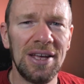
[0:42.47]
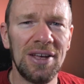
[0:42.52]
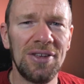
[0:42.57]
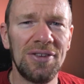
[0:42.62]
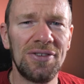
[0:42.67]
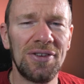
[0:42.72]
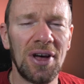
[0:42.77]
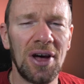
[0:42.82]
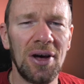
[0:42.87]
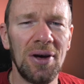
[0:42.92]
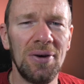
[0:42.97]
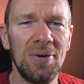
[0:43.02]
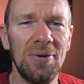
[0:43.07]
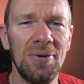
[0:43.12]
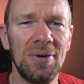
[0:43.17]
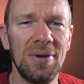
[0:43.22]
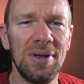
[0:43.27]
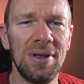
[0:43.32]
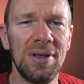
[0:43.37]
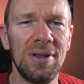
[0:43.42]
So
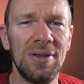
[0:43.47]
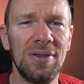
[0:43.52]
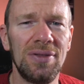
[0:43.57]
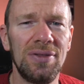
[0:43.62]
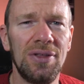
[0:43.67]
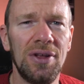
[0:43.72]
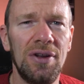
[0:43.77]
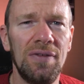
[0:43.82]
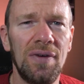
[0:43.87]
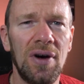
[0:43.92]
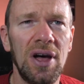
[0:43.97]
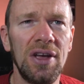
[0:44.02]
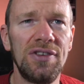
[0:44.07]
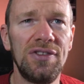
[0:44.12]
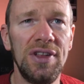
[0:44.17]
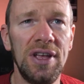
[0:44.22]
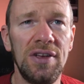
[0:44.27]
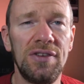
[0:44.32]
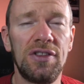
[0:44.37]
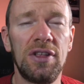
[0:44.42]
the
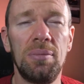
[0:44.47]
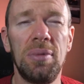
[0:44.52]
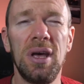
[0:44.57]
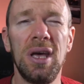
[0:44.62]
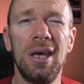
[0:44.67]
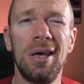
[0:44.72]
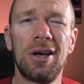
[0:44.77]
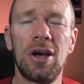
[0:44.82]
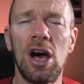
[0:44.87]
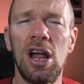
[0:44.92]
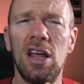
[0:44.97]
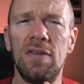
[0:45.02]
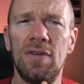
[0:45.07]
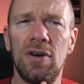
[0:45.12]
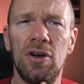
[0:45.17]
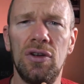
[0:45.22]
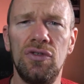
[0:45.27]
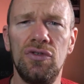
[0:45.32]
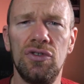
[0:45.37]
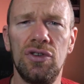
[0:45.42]
device needs to be kind of
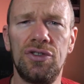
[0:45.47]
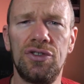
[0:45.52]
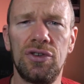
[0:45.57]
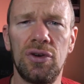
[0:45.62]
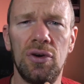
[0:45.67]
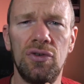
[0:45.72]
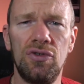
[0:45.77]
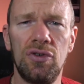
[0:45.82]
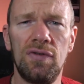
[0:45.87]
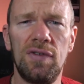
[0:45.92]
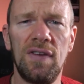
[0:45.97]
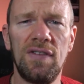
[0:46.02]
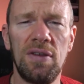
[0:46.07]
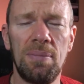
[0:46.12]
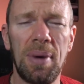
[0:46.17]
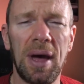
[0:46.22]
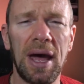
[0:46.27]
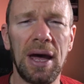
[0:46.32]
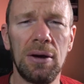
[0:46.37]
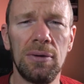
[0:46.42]
100 to 150
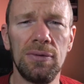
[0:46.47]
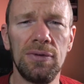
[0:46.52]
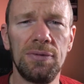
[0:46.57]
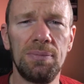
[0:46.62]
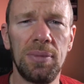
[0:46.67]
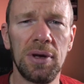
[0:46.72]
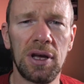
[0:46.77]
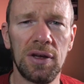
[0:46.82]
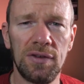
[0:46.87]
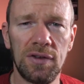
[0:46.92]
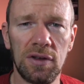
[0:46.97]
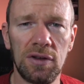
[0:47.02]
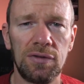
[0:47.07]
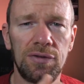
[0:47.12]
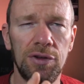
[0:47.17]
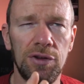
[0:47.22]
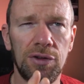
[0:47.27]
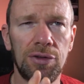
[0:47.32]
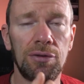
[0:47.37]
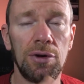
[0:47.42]
pounds because
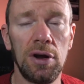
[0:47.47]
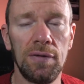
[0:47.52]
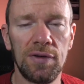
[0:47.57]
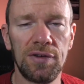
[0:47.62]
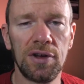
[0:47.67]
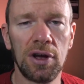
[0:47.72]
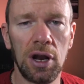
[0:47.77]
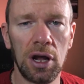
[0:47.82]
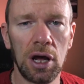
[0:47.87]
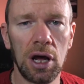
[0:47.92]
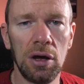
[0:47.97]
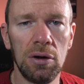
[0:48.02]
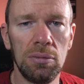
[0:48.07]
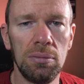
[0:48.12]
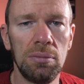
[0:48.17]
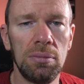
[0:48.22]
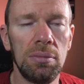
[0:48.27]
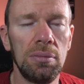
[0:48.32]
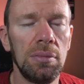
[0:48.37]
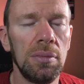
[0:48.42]
there's three of us are going to go
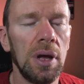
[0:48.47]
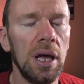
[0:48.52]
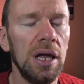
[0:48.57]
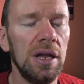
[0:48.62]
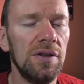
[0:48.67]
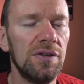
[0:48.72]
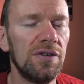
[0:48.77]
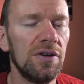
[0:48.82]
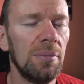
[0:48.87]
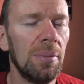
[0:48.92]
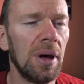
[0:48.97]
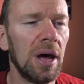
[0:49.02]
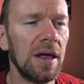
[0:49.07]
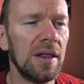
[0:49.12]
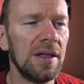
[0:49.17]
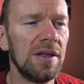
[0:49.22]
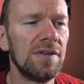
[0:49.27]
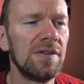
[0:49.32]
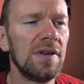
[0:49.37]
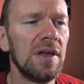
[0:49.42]
in to buy
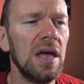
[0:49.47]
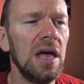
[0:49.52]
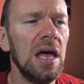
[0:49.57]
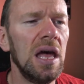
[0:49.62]
this.